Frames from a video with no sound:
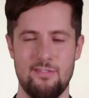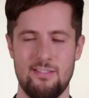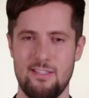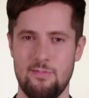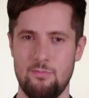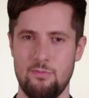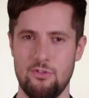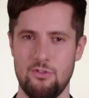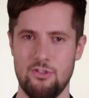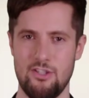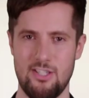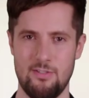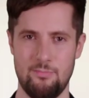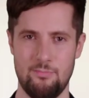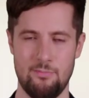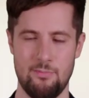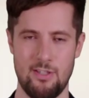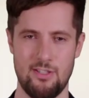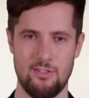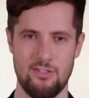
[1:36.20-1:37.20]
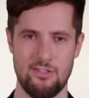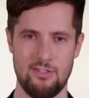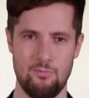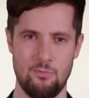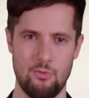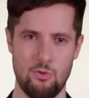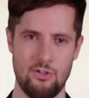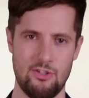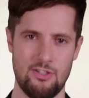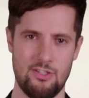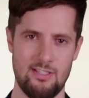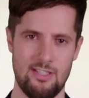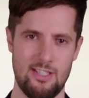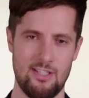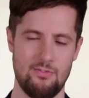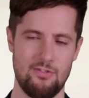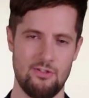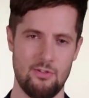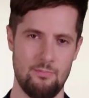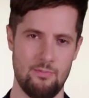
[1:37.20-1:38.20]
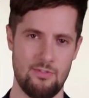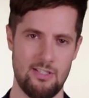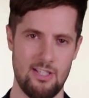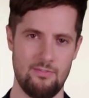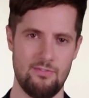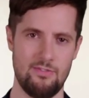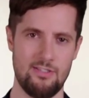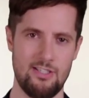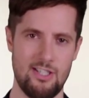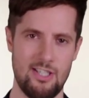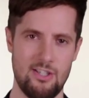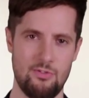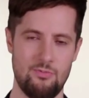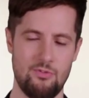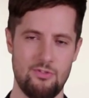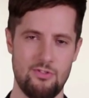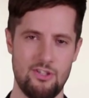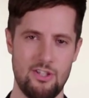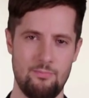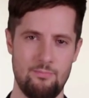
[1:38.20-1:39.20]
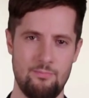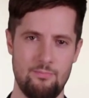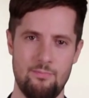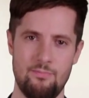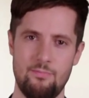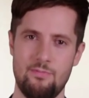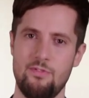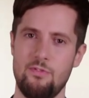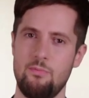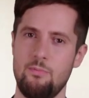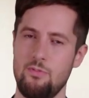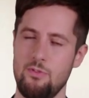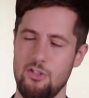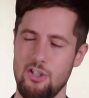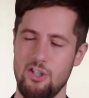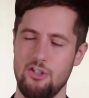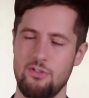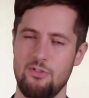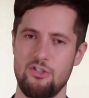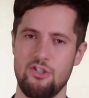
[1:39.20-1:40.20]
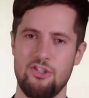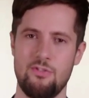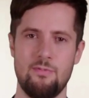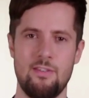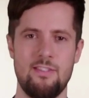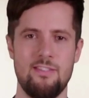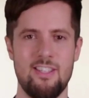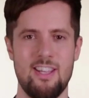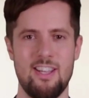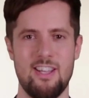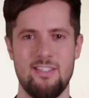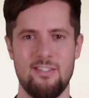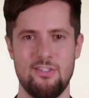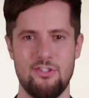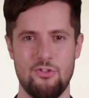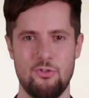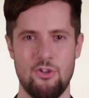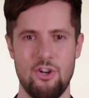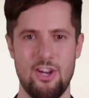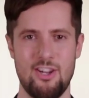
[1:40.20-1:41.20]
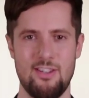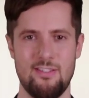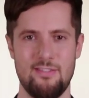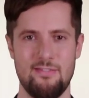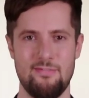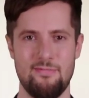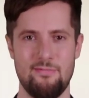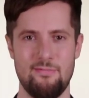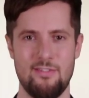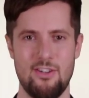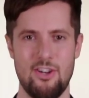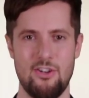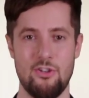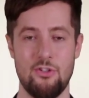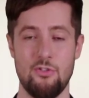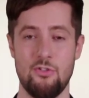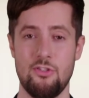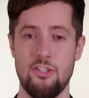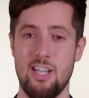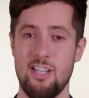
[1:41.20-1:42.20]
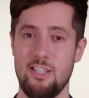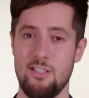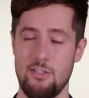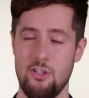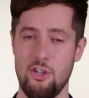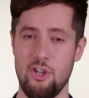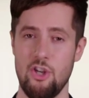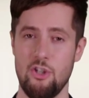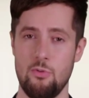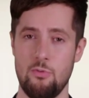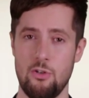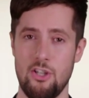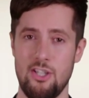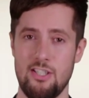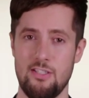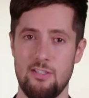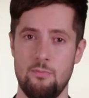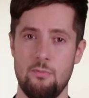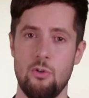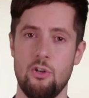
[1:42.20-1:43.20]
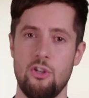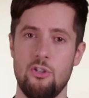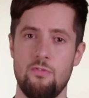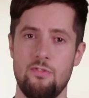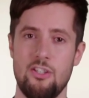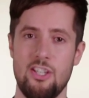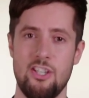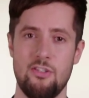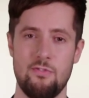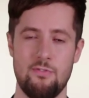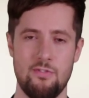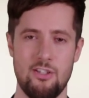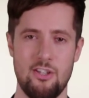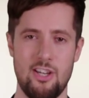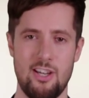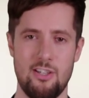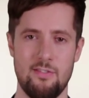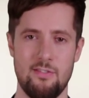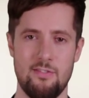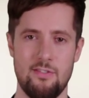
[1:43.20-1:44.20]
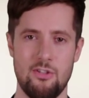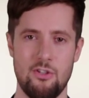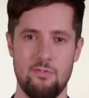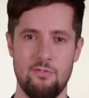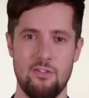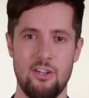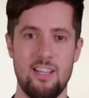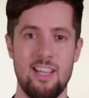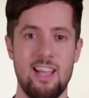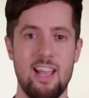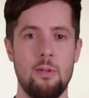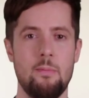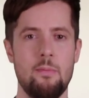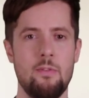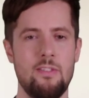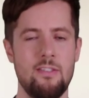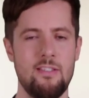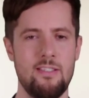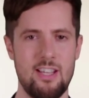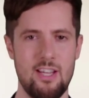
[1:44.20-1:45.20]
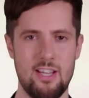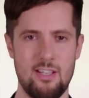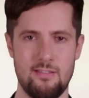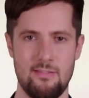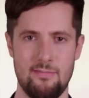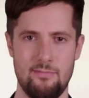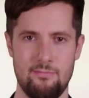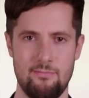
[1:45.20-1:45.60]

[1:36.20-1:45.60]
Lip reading: Similarly, being disappointed in love can be devastating for some, but others might take it in stride, understanding that heartbreak is a part of life and that they'll find happiness again.